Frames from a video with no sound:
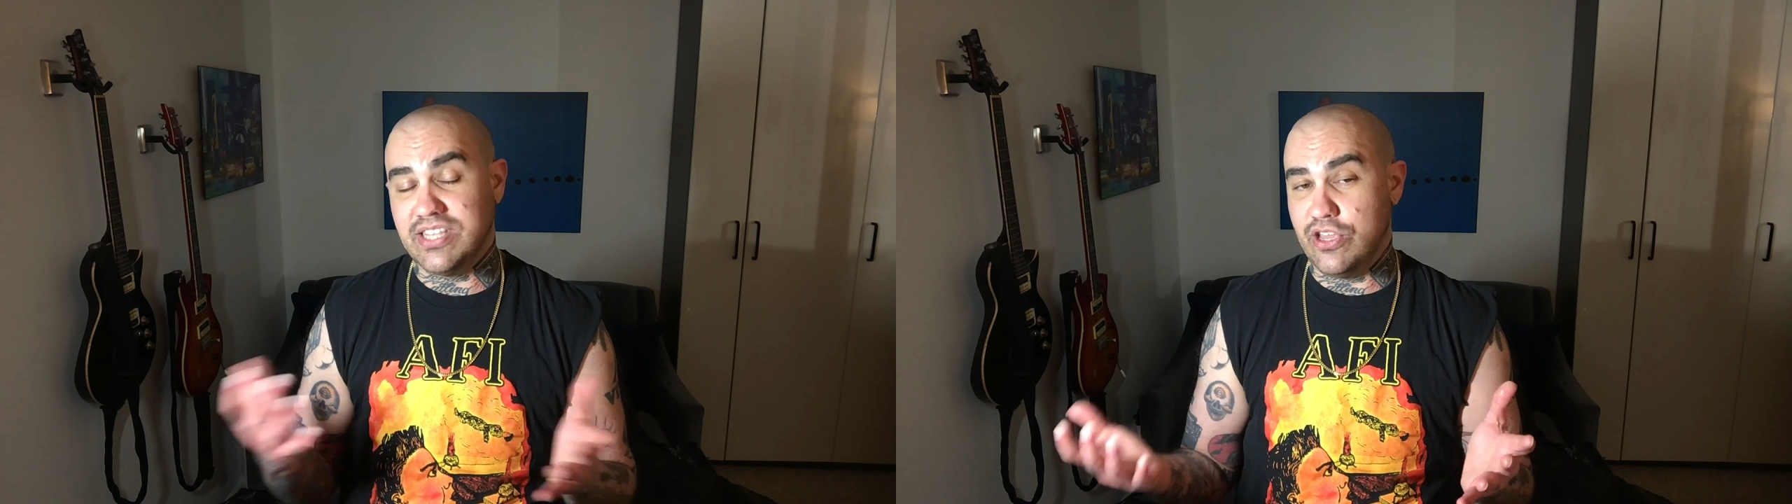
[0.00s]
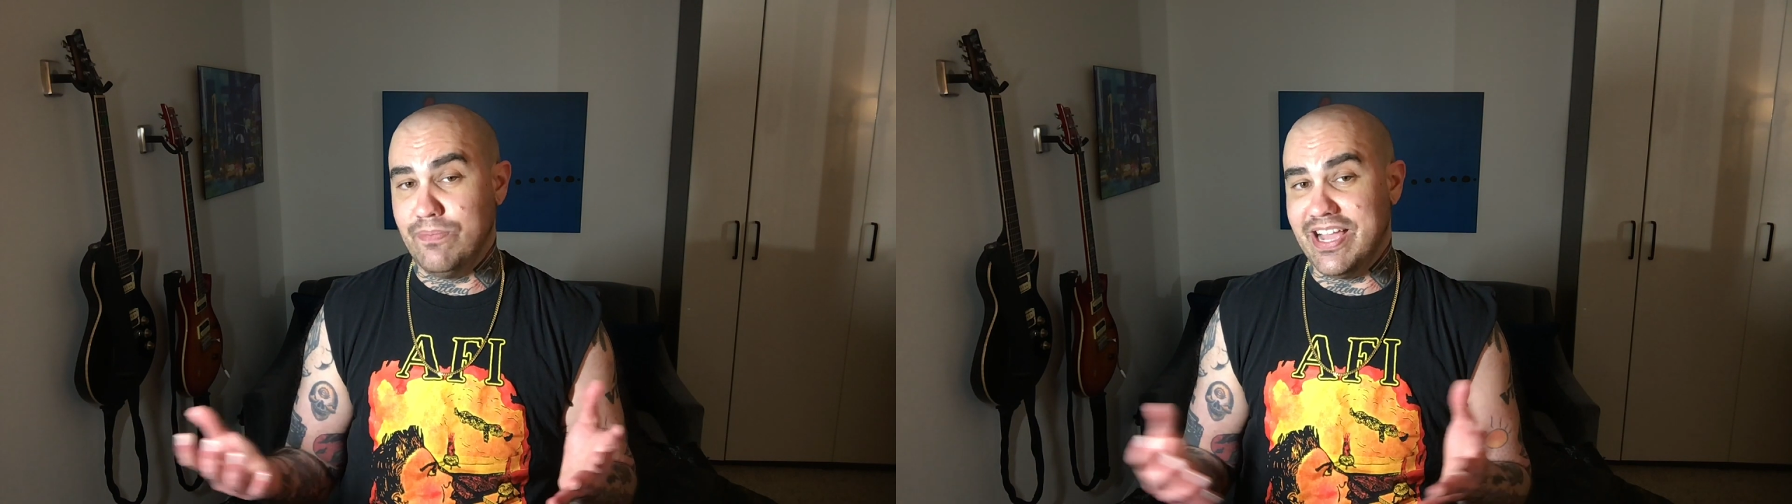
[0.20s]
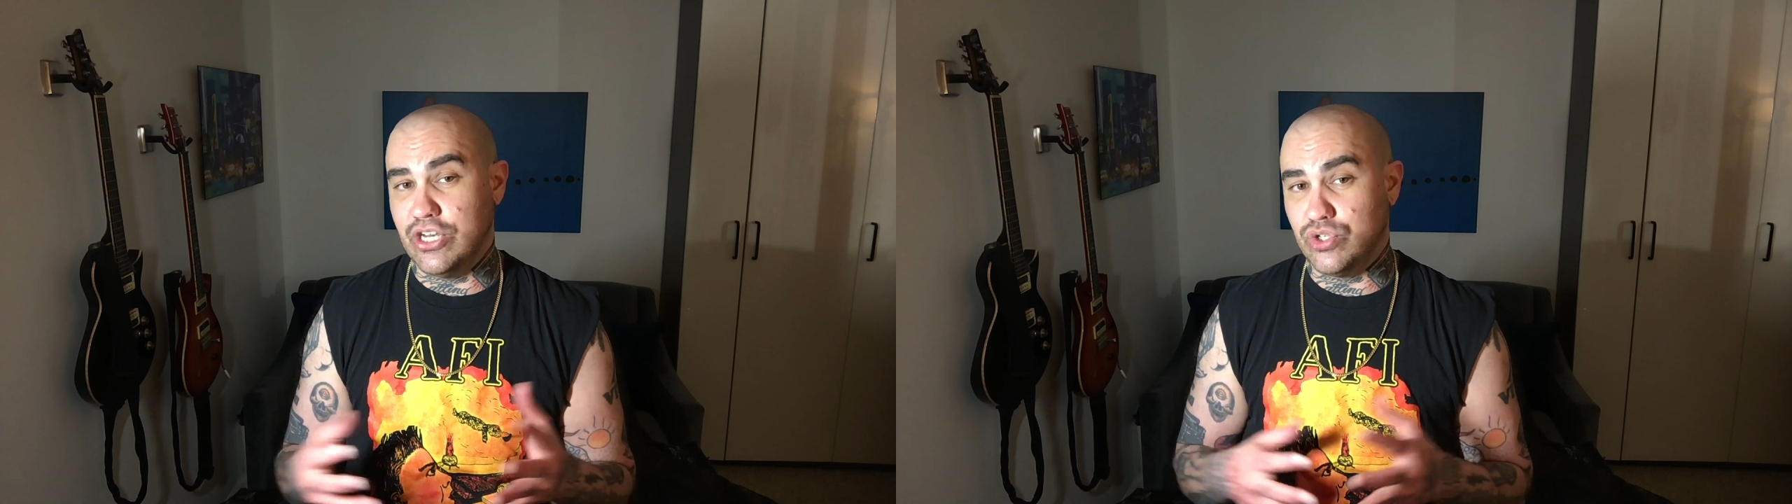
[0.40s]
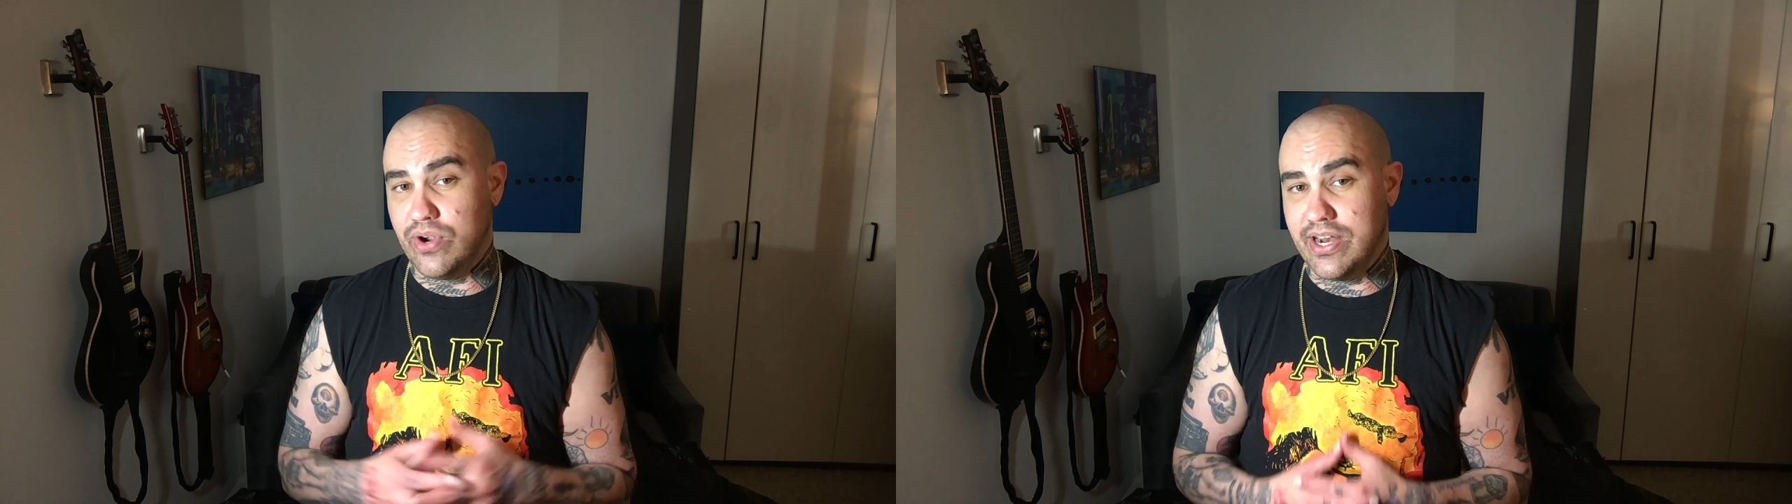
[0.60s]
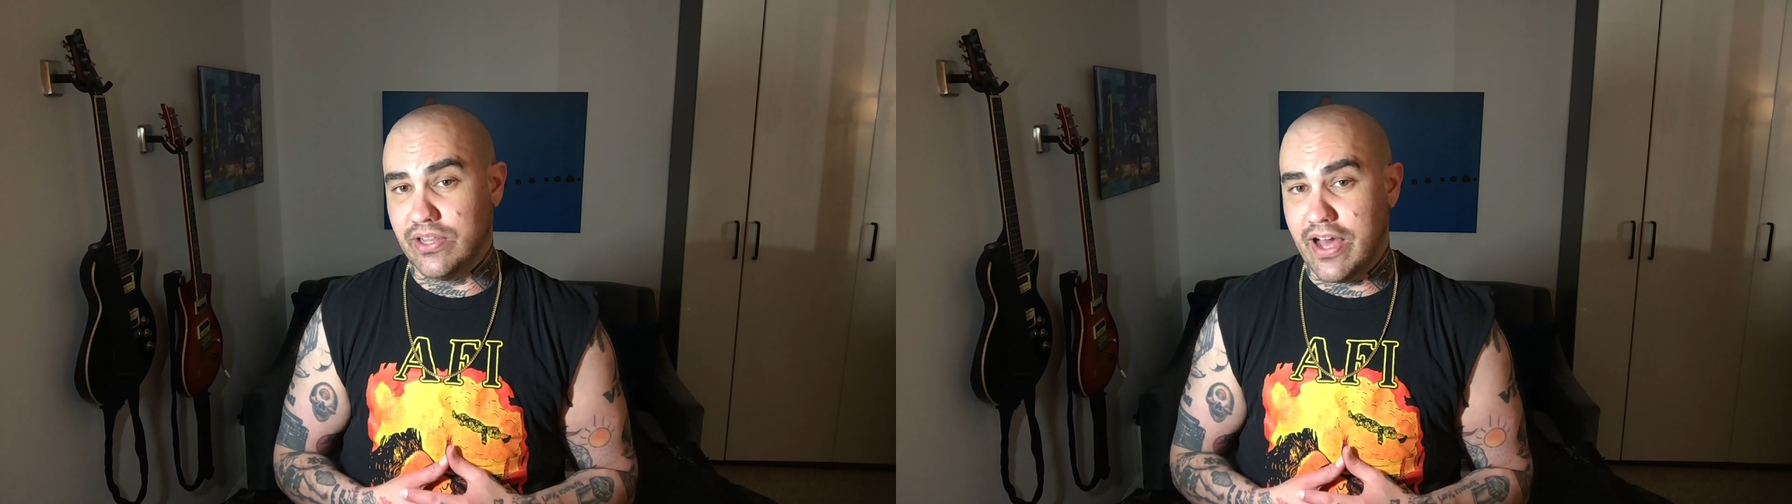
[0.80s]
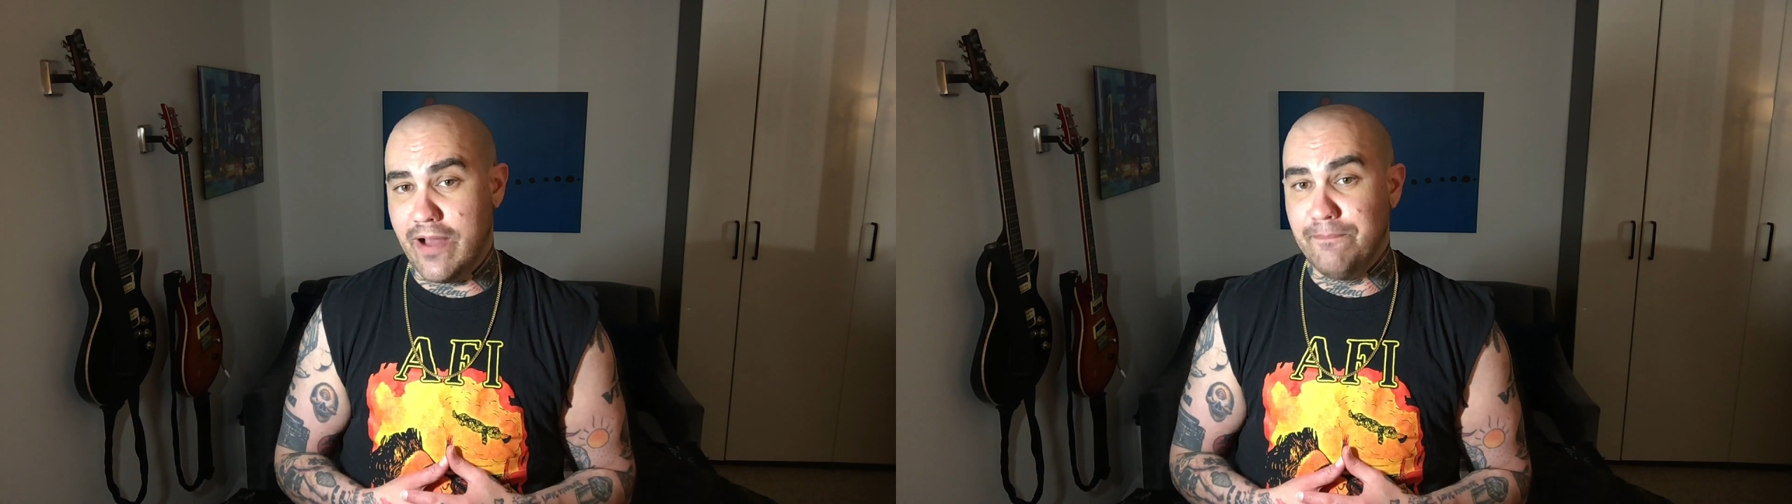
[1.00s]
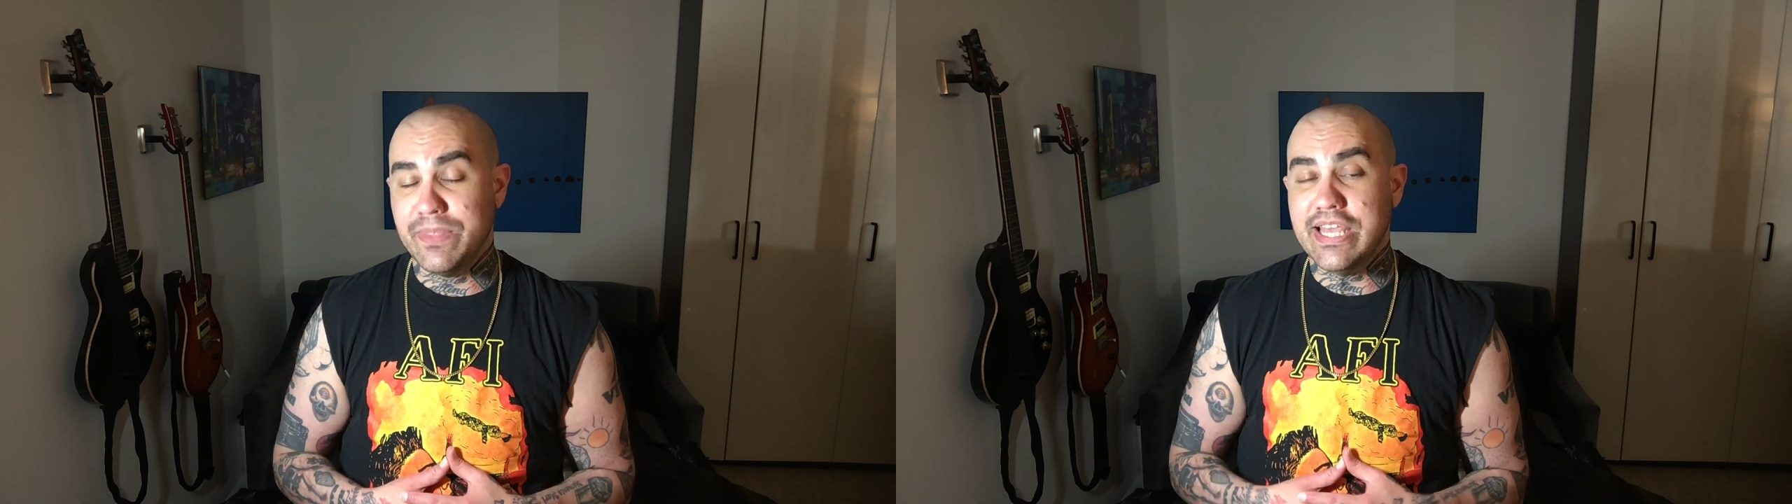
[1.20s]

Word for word: that you might enjoy it a lot